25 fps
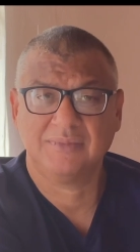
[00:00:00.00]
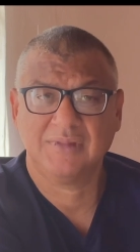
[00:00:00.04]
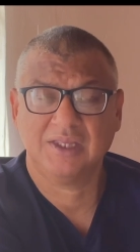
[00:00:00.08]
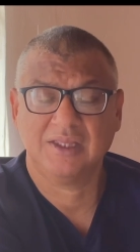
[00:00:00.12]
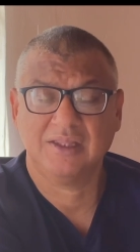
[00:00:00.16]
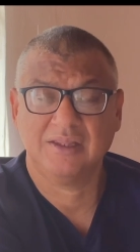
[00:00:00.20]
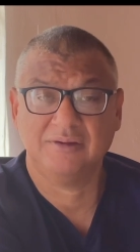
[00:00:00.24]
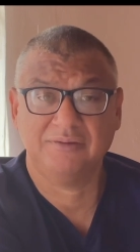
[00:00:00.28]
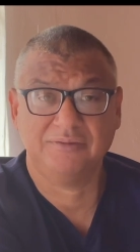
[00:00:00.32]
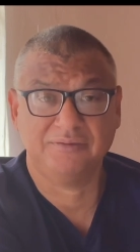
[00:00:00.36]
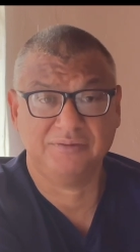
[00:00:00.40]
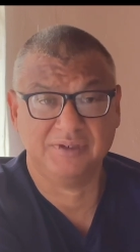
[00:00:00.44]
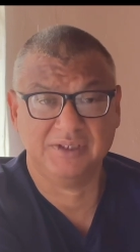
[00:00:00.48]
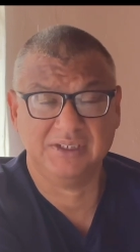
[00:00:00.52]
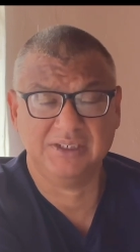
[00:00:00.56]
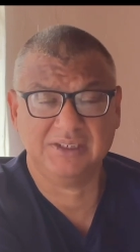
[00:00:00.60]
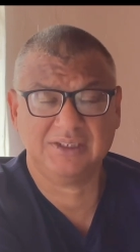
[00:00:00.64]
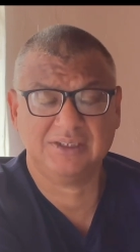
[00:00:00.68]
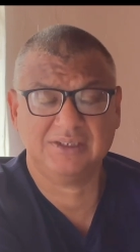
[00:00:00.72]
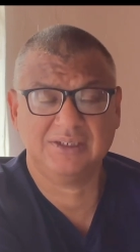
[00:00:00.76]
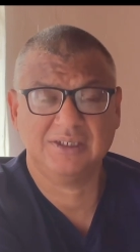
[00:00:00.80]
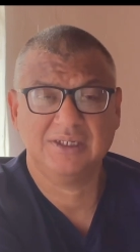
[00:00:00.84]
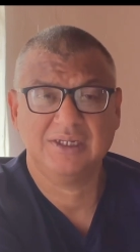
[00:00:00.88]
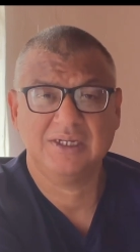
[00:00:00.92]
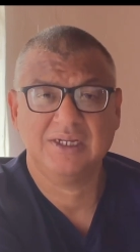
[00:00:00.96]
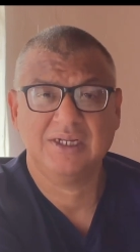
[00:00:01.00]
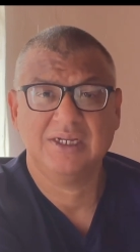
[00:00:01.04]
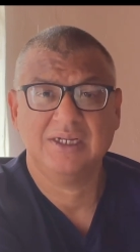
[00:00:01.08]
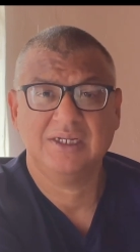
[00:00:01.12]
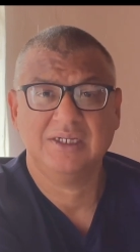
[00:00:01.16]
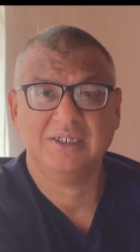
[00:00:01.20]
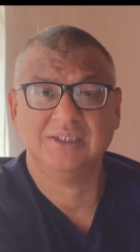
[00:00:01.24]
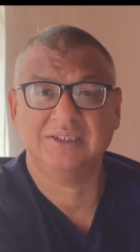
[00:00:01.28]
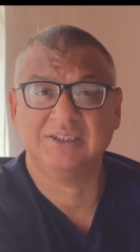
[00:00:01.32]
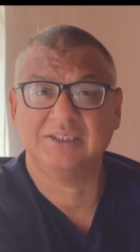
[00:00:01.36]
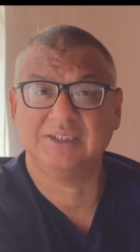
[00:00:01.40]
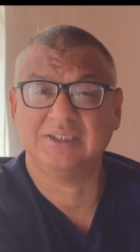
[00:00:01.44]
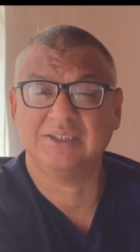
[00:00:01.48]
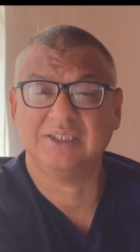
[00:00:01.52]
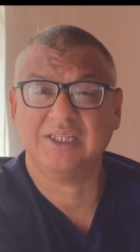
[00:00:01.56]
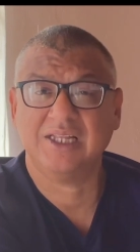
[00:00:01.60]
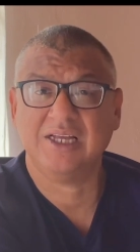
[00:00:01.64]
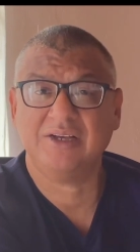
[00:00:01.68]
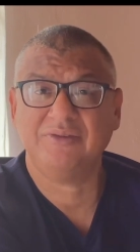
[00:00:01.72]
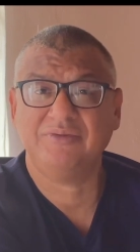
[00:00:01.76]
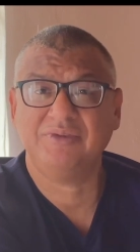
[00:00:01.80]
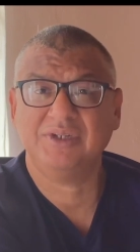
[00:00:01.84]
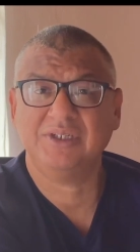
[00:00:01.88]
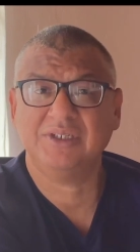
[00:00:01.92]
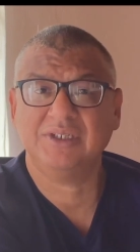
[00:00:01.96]
The first is the South
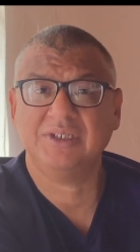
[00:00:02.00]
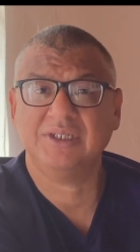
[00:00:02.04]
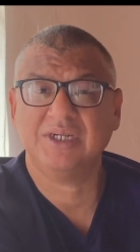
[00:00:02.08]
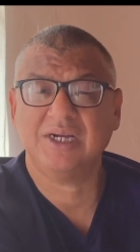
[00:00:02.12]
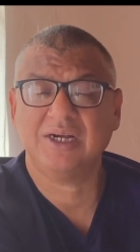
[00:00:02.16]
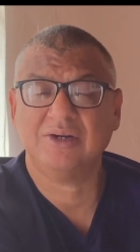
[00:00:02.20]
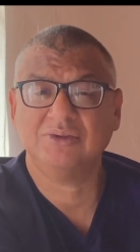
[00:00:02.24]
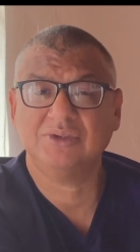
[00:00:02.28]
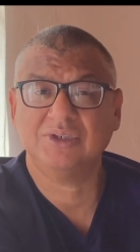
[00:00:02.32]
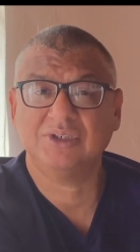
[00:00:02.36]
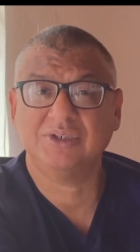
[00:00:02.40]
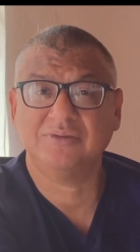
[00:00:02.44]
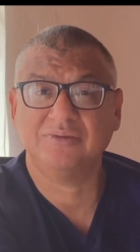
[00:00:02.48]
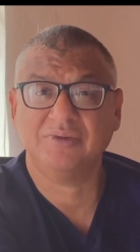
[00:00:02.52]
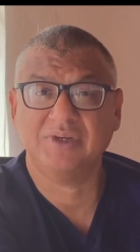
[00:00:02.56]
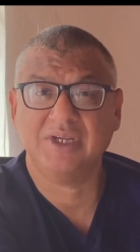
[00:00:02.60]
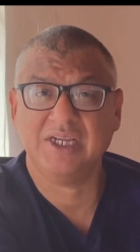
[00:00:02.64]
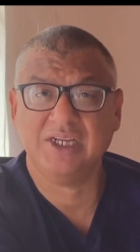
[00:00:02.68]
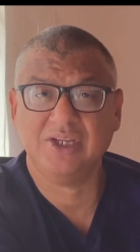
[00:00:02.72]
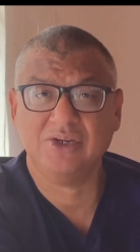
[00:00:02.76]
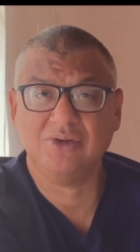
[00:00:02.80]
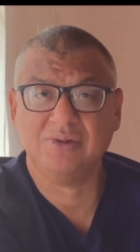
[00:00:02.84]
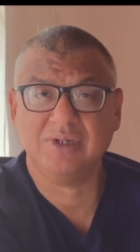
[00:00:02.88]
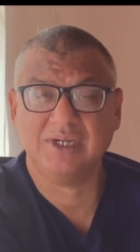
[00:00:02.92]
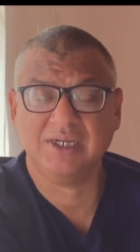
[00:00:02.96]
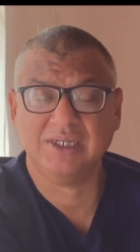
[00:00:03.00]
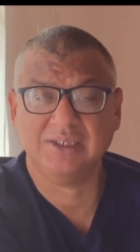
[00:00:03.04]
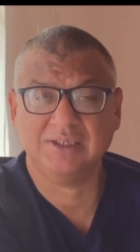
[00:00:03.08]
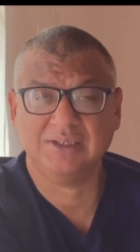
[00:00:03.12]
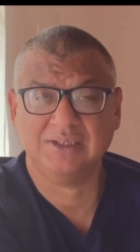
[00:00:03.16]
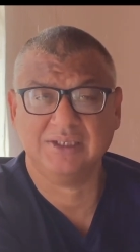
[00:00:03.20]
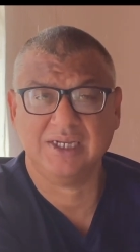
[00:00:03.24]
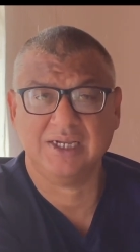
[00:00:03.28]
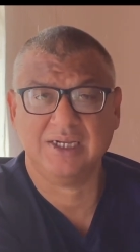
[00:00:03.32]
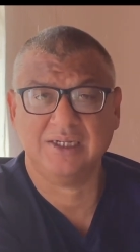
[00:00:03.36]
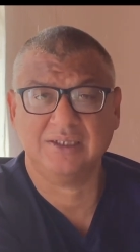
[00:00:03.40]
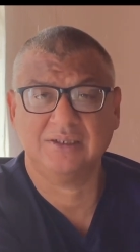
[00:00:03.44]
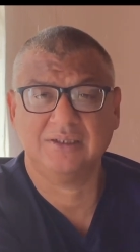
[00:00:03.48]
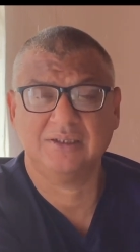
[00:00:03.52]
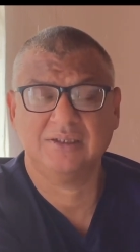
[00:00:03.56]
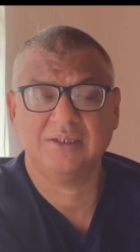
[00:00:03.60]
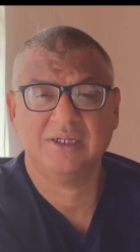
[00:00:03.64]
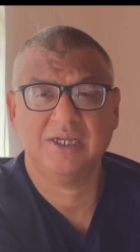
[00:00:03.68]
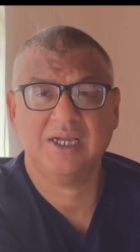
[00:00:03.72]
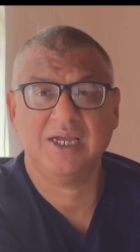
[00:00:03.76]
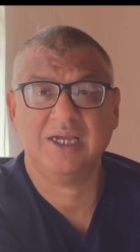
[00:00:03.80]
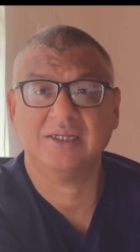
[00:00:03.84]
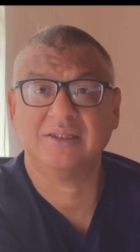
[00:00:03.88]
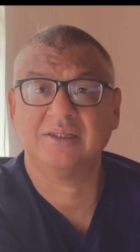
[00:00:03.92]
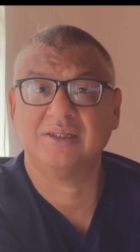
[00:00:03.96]
African Council for Educators Act,
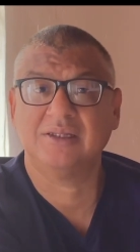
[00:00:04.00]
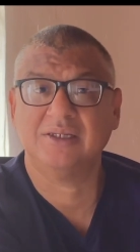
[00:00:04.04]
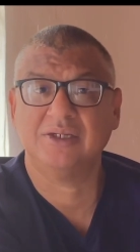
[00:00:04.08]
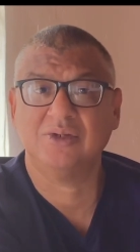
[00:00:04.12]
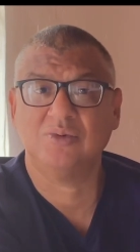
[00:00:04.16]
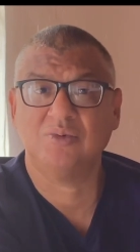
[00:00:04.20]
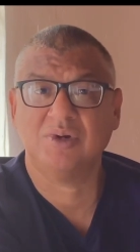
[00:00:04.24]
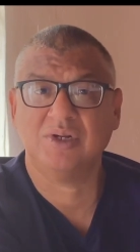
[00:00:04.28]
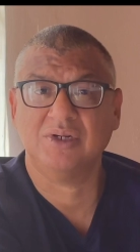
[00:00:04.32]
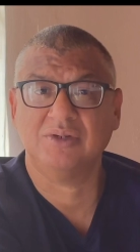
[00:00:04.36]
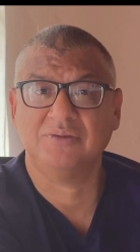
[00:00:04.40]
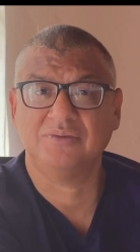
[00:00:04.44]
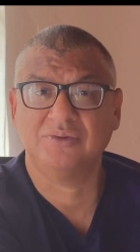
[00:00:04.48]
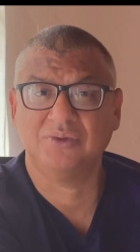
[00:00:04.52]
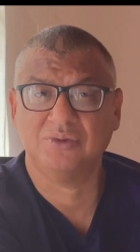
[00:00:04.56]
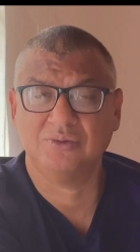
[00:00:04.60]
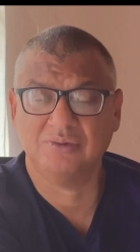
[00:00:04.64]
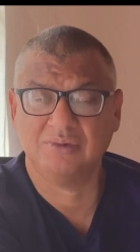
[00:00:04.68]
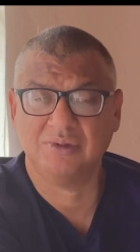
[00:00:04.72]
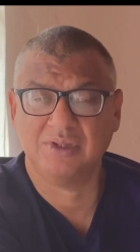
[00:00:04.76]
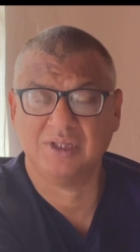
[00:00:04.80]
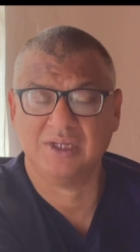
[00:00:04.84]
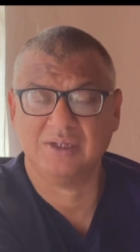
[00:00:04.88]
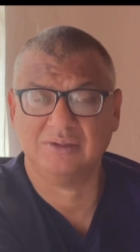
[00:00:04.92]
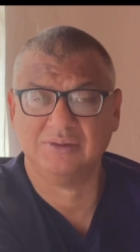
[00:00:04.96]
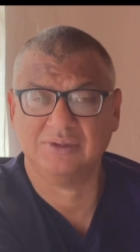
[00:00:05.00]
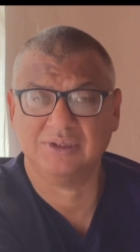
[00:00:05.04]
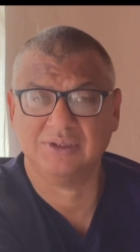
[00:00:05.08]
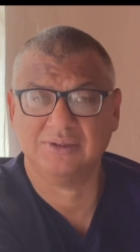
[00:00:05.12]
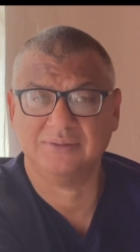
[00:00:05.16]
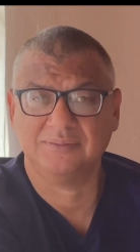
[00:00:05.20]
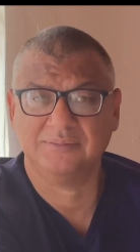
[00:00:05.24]
Act 31 of 2000.